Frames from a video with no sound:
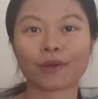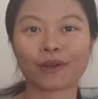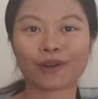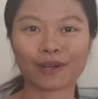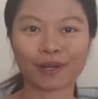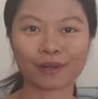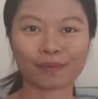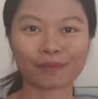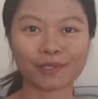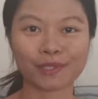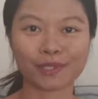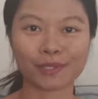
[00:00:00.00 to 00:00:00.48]

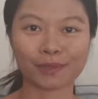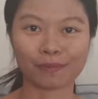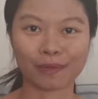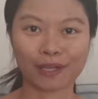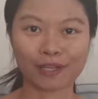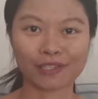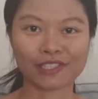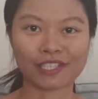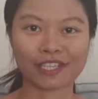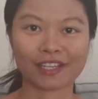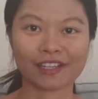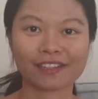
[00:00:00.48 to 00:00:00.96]
welcome to
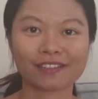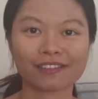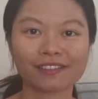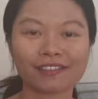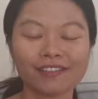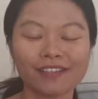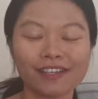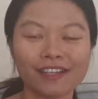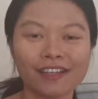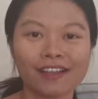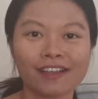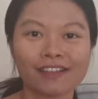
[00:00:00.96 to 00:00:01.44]
my channel.
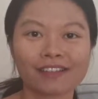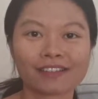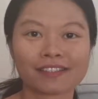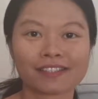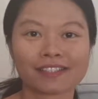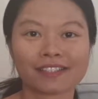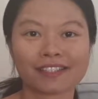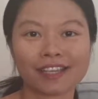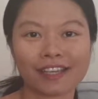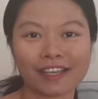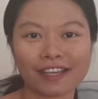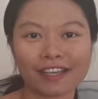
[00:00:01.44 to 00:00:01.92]

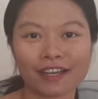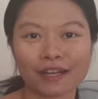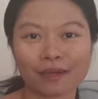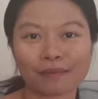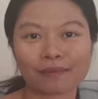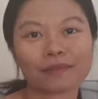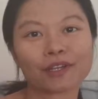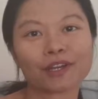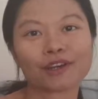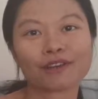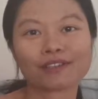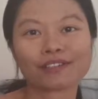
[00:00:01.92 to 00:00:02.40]
Today
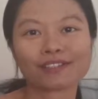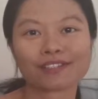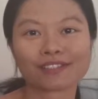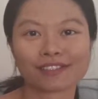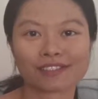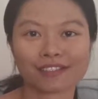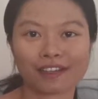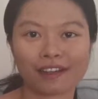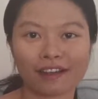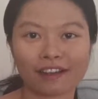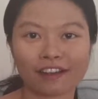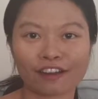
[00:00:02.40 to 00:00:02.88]
I'm going to
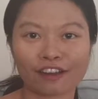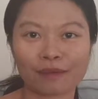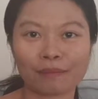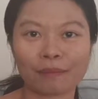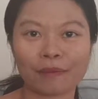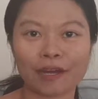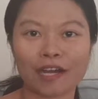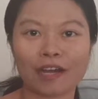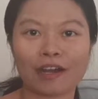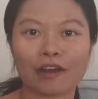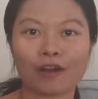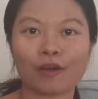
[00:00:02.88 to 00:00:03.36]
talk
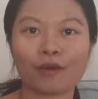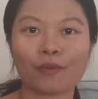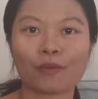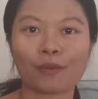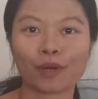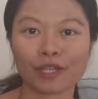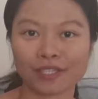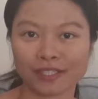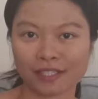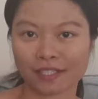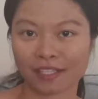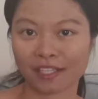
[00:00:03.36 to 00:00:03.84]
about
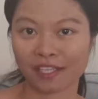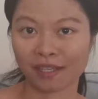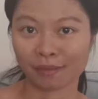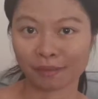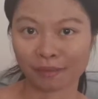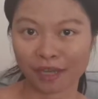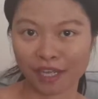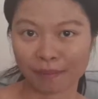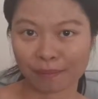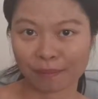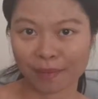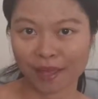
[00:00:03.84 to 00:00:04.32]
what's in
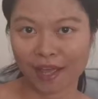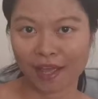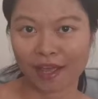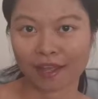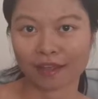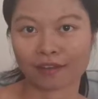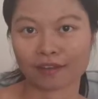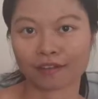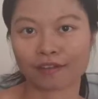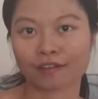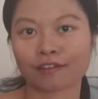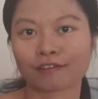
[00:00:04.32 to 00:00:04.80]
my
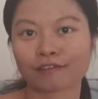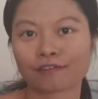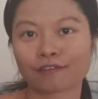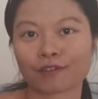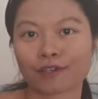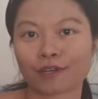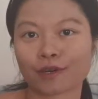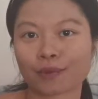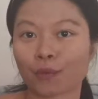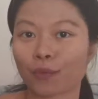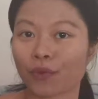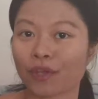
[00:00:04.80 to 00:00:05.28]
bag
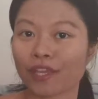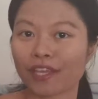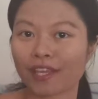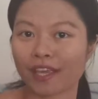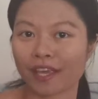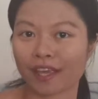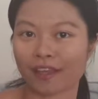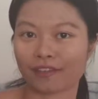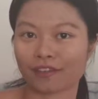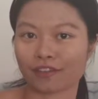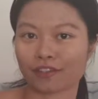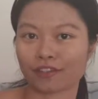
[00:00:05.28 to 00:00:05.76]
for
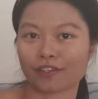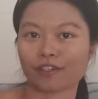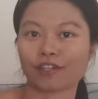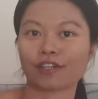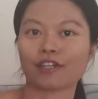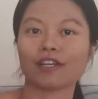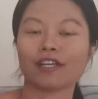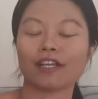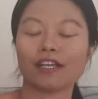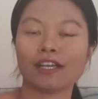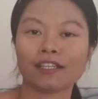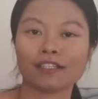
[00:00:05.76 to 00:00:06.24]

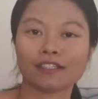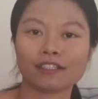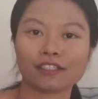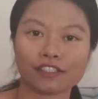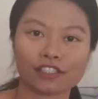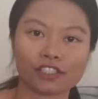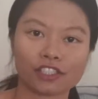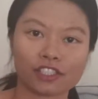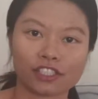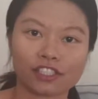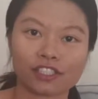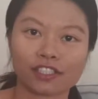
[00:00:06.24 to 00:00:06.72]
Weekender
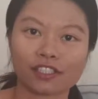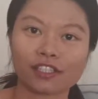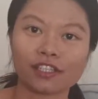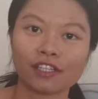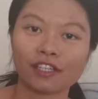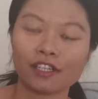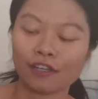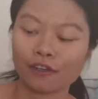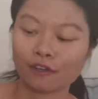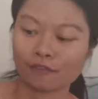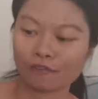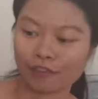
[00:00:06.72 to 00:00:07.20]
edition,
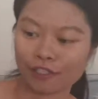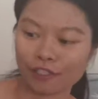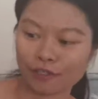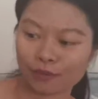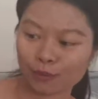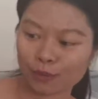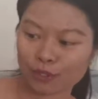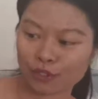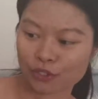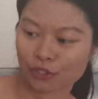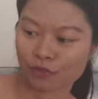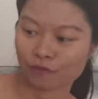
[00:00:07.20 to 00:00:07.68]

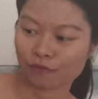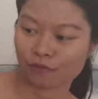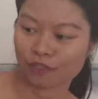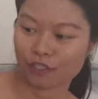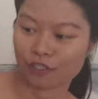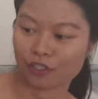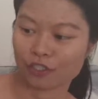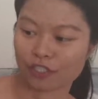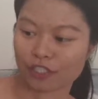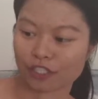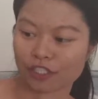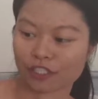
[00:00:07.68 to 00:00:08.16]
which
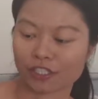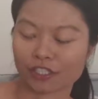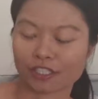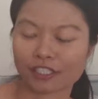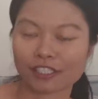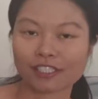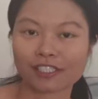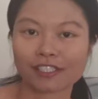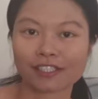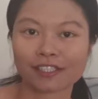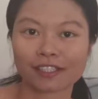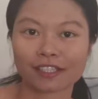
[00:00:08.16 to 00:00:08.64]

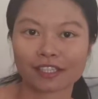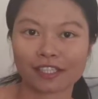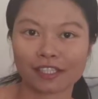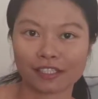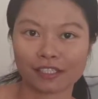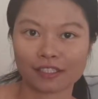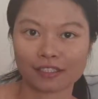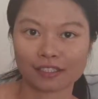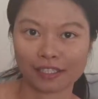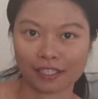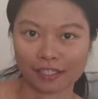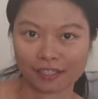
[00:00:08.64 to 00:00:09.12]
features
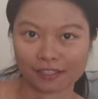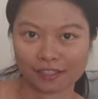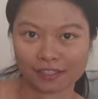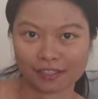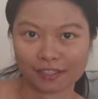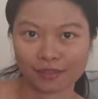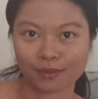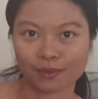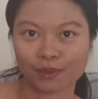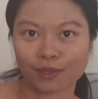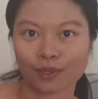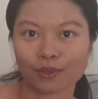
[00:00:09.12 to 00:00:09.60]
the
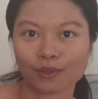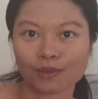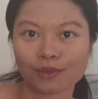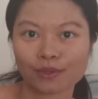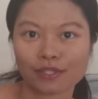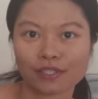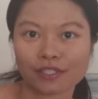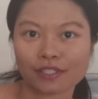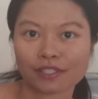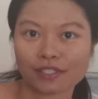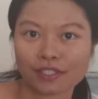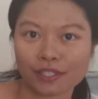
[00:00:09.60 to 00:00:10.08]
Daisy
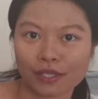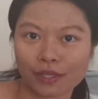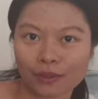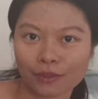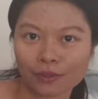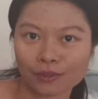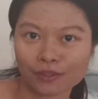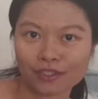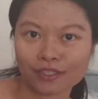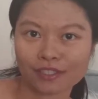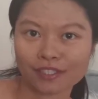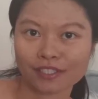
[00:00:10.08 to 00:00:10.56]
Rose
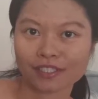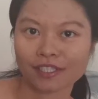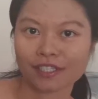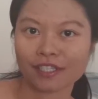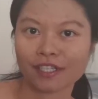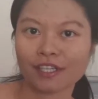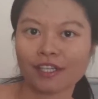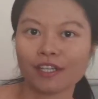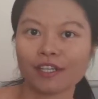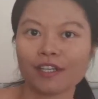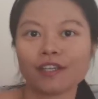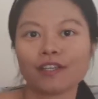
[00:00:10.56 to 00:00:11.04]
tote.
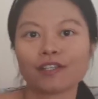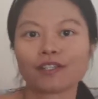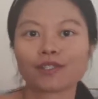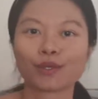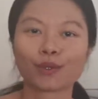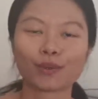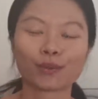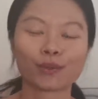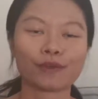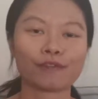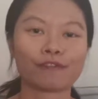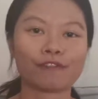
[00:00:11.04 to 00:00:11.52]

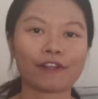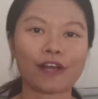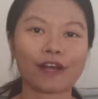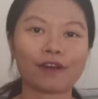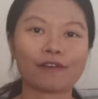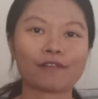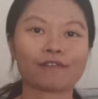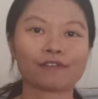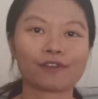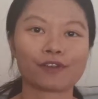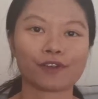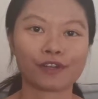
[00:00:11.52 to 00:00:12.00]
So
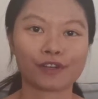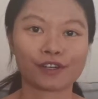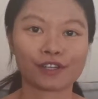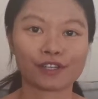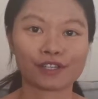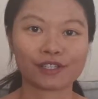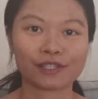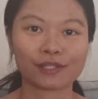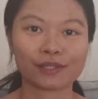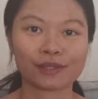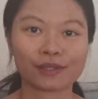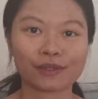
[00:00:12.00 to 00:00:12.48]
without
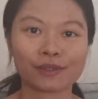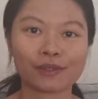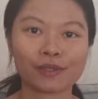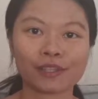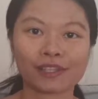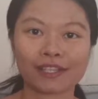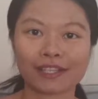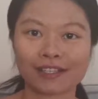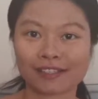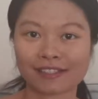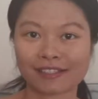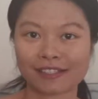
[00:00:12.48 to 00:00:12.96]
further ado,
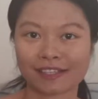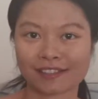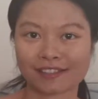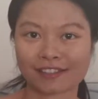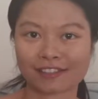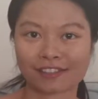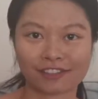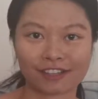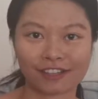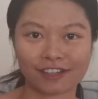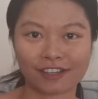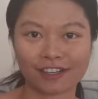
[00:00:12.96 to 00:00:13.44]
let's get
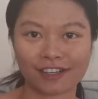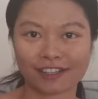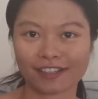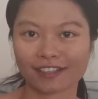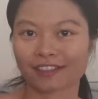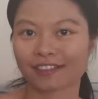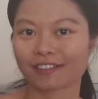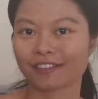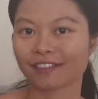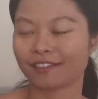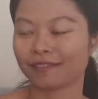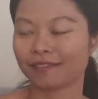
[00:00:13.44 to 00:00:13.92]
started.